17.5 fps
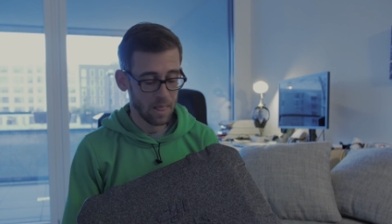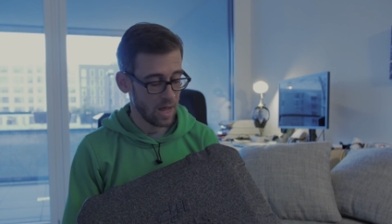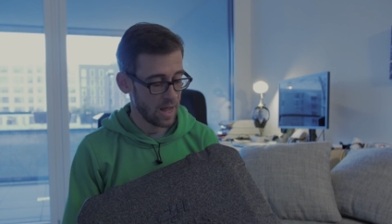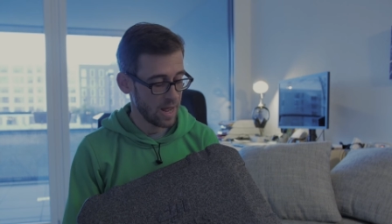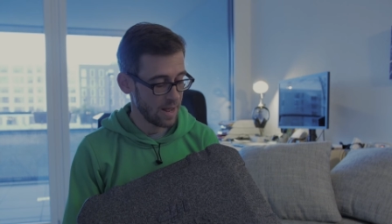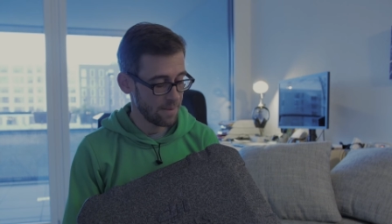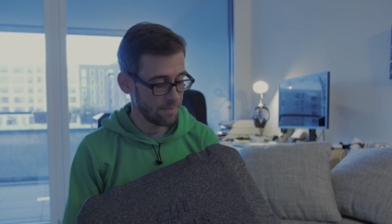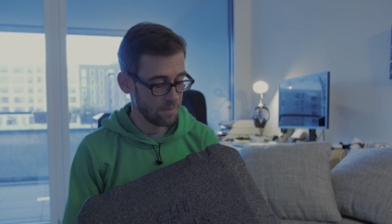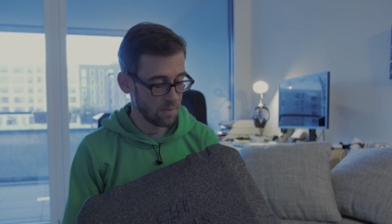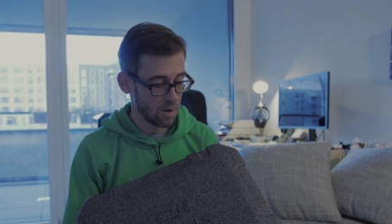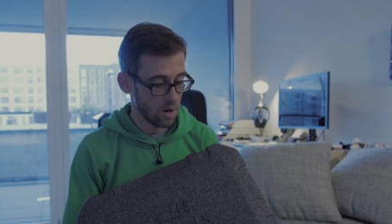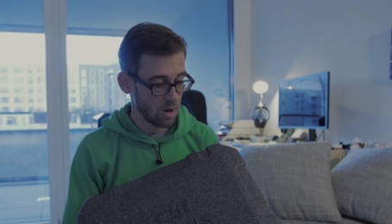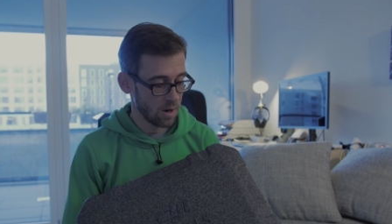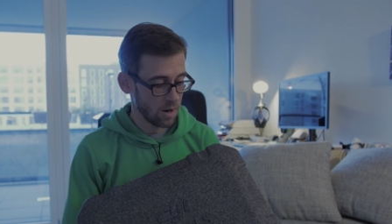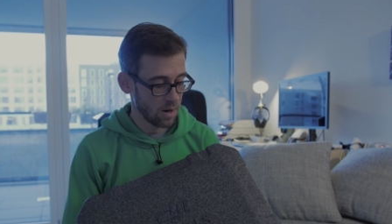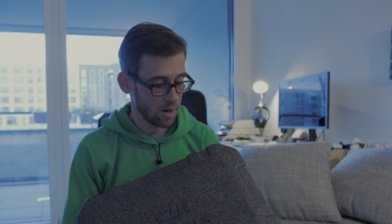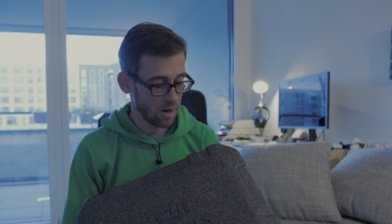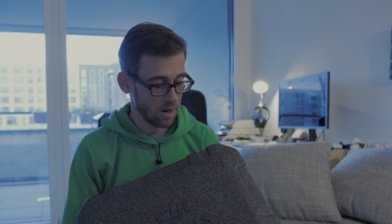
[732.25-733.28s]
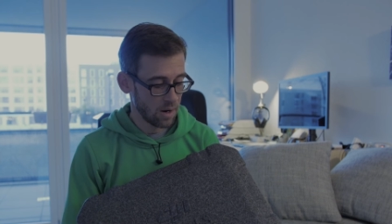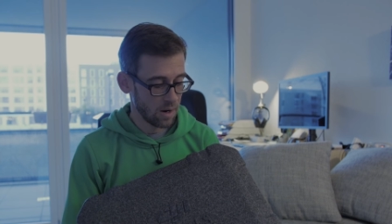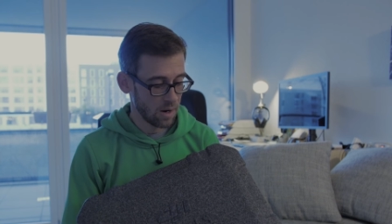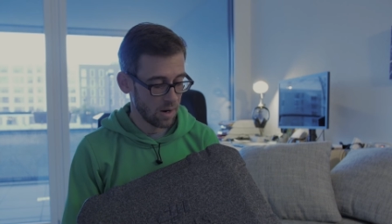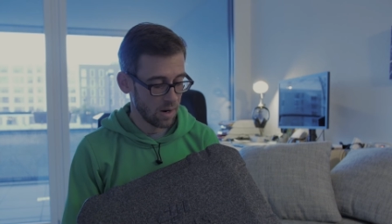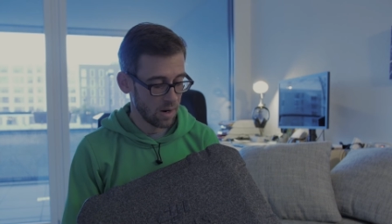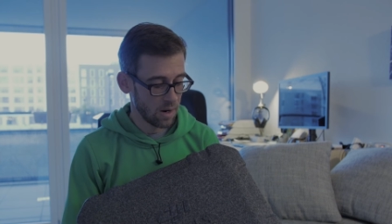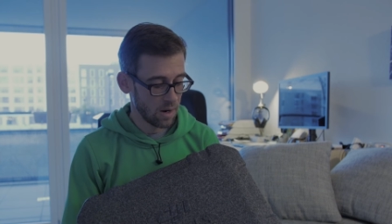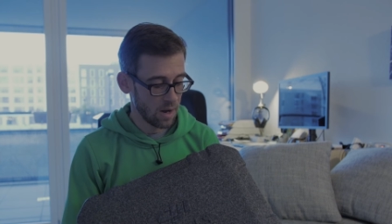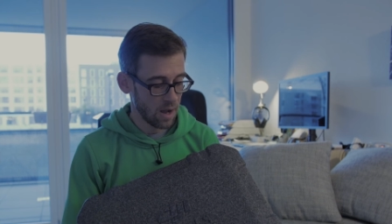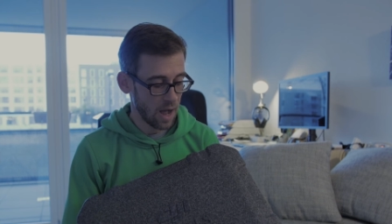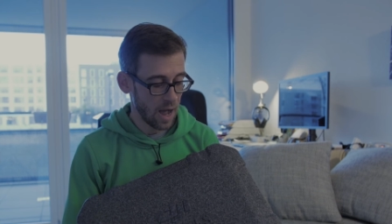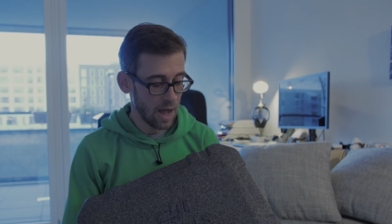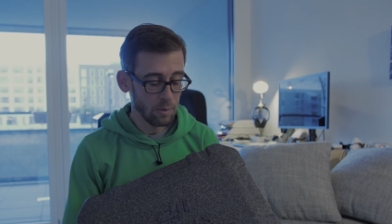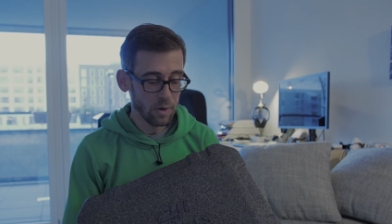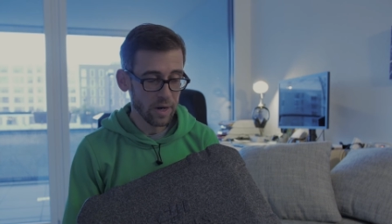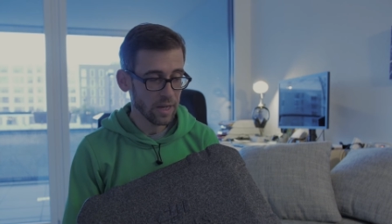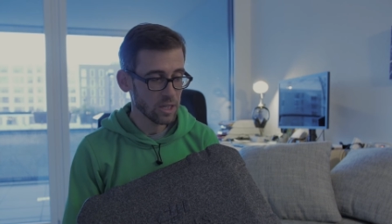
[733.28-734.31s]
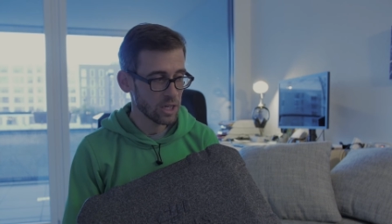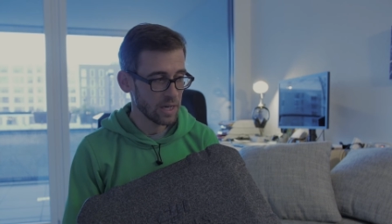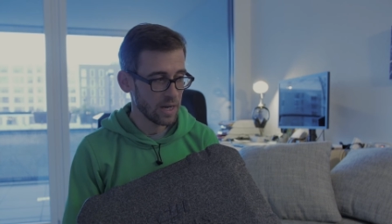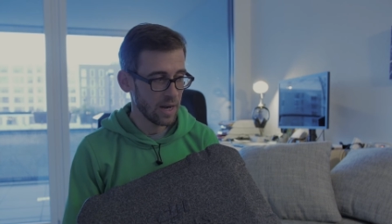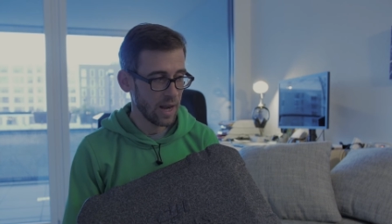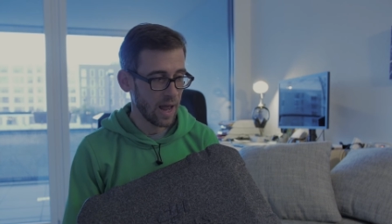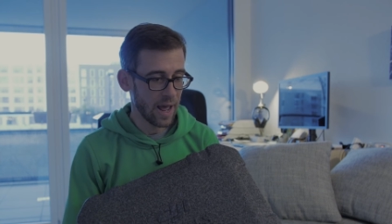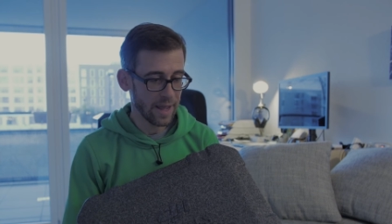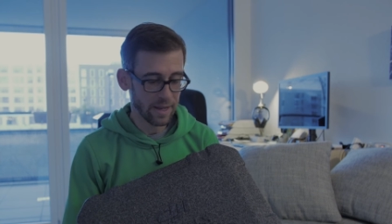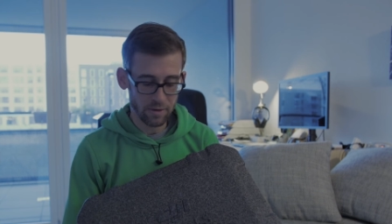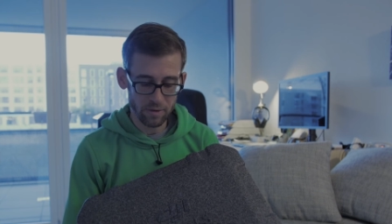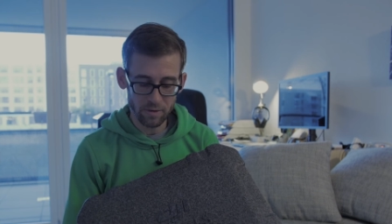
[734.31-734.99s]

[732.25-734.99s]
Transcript: I would actually like